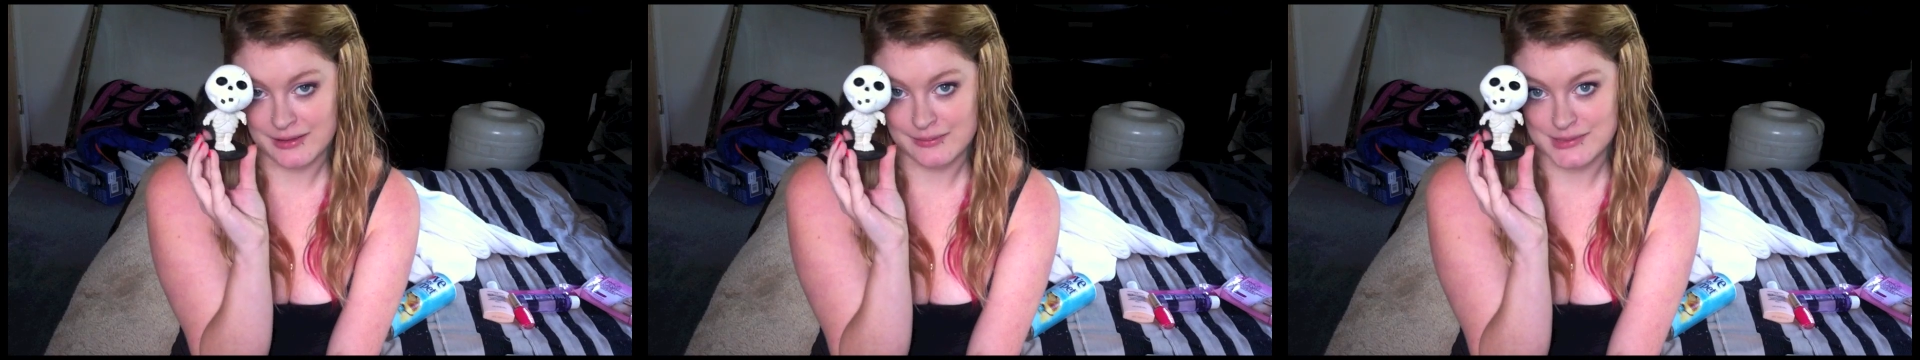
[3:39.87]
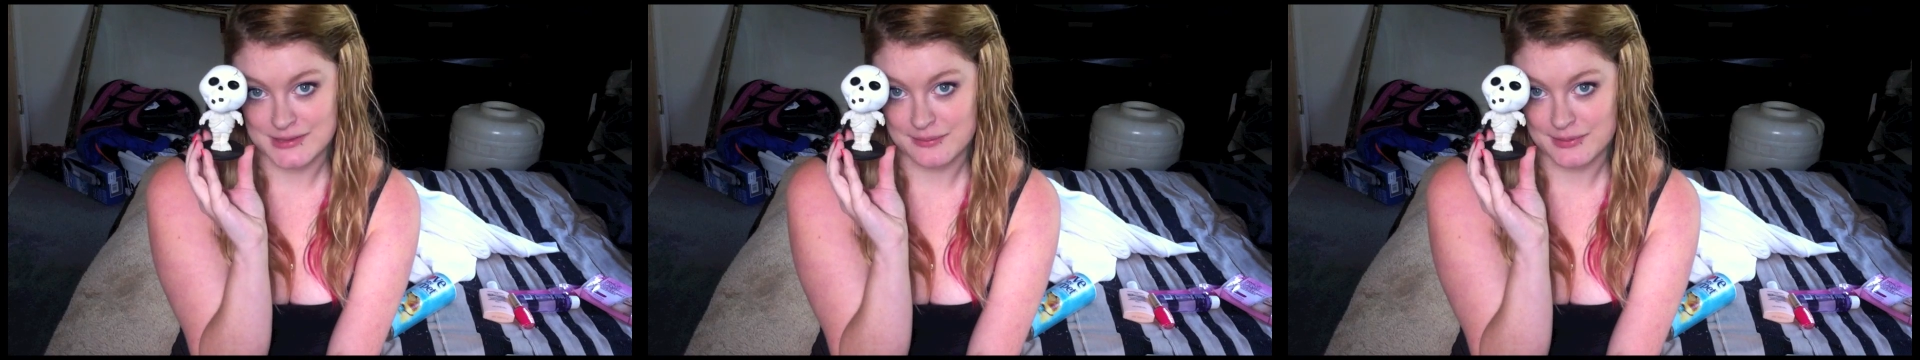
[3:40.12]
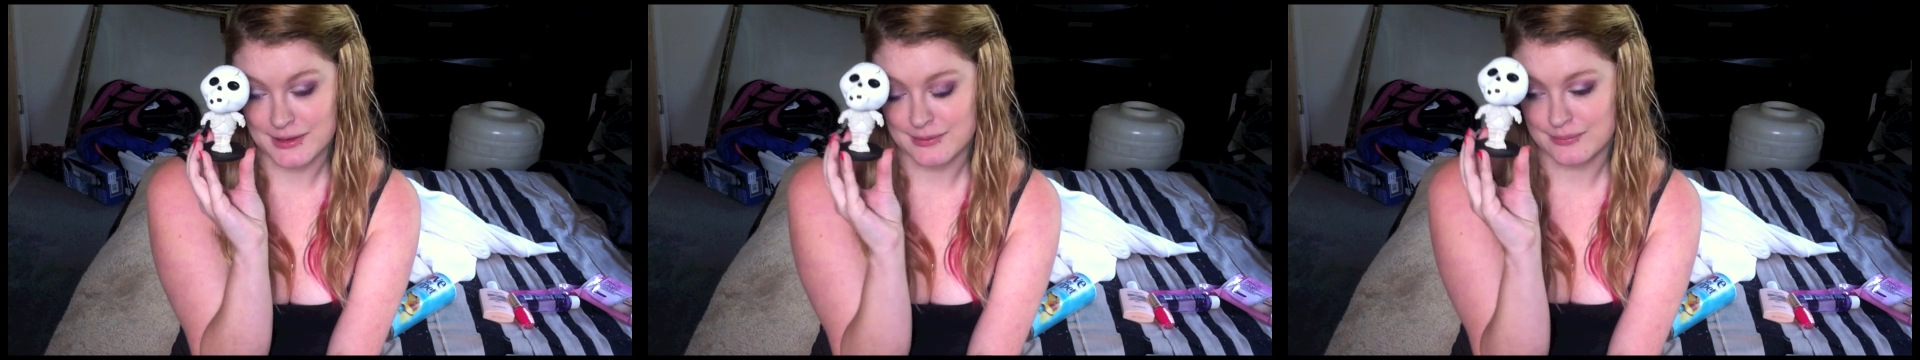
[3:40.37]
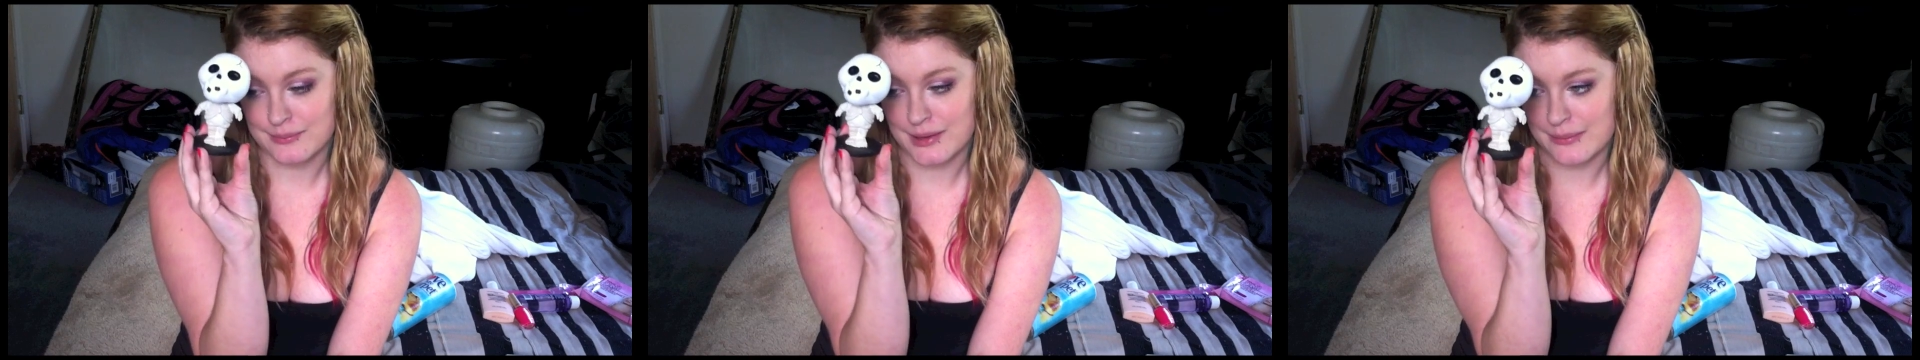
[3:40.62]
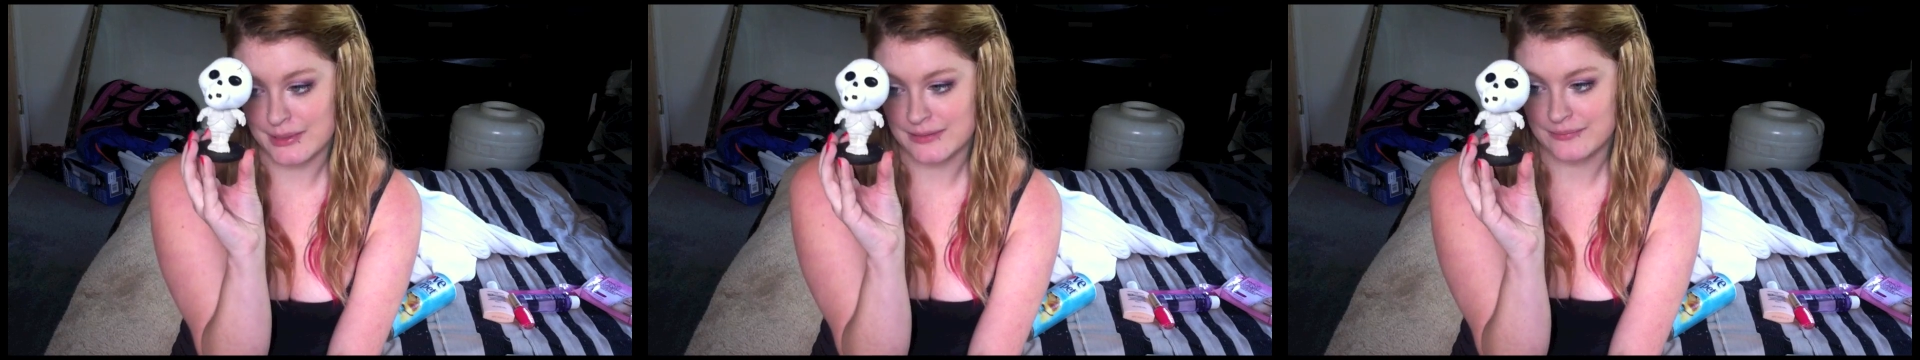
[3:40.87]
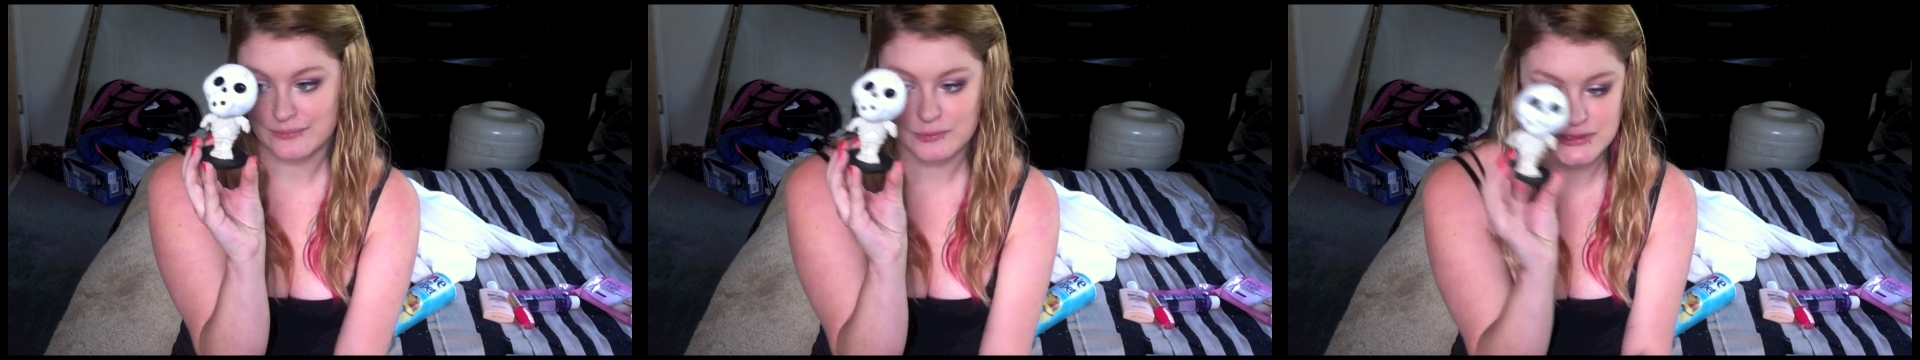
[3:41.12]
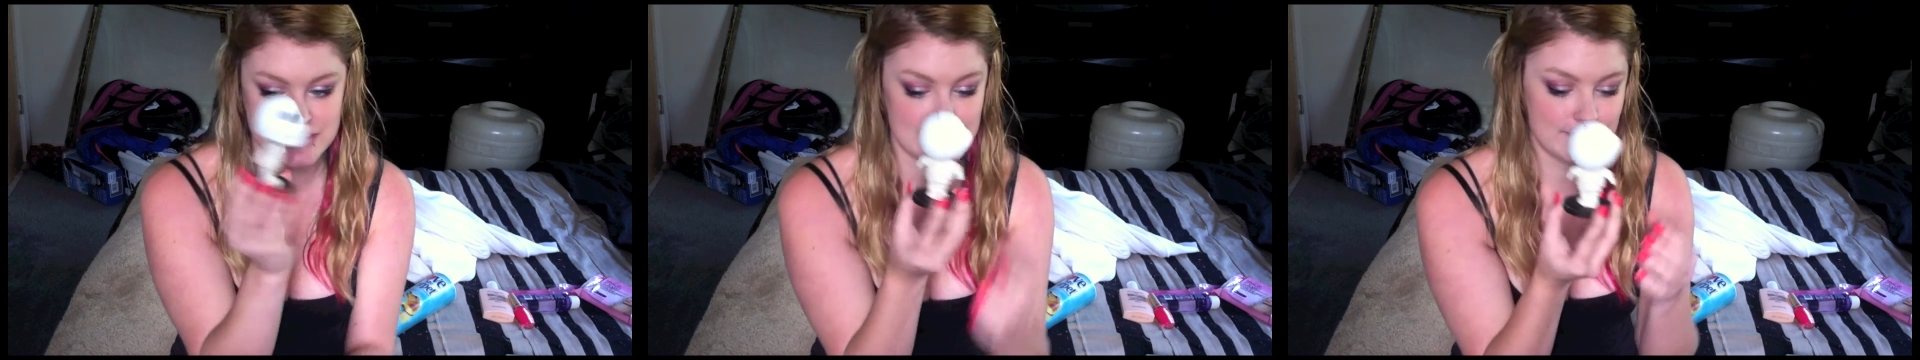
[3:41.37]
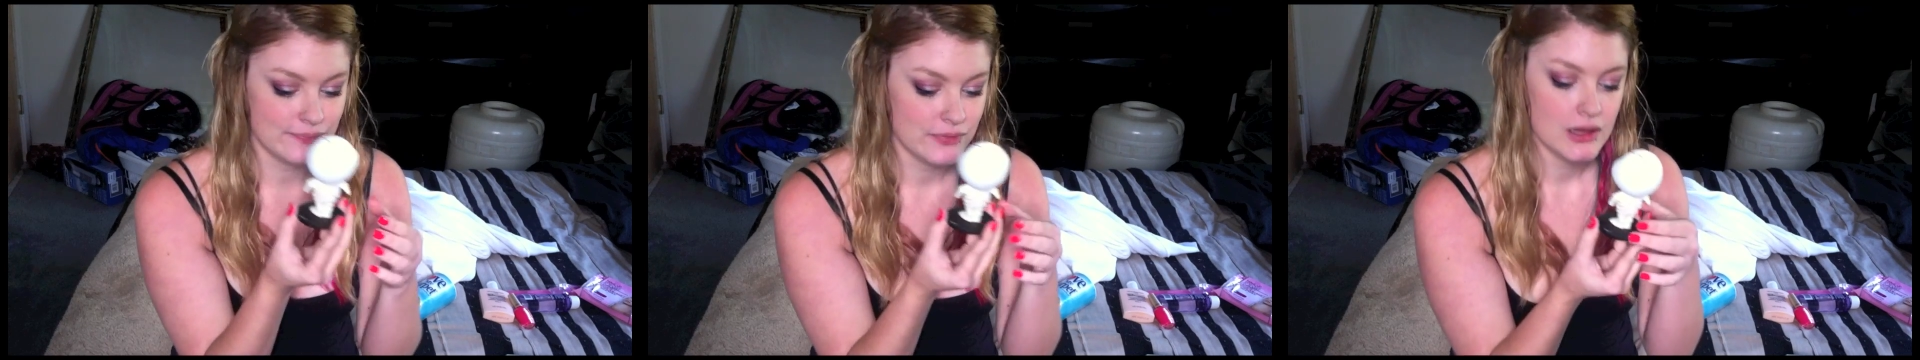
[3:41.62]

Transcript: him something. Maybe. We'll see.